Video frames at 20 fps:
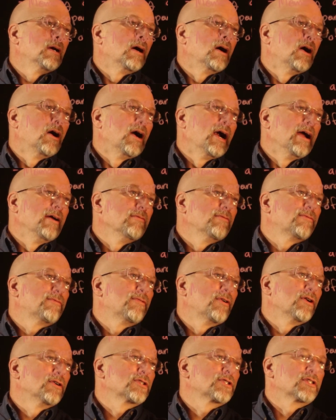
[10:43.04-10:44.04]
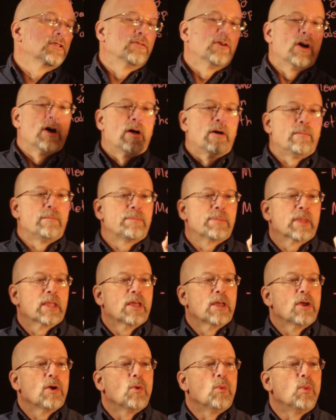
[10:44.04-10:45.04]
All right, first of all,
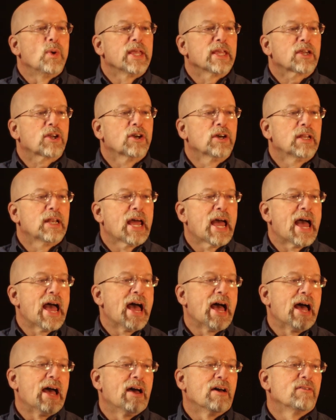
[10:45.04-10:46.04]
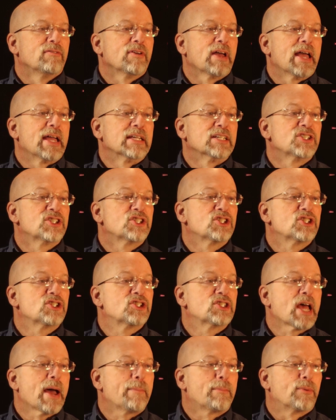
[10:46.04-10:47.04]
we could have a
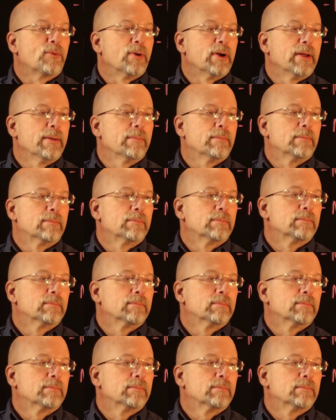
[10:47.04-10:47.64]
separate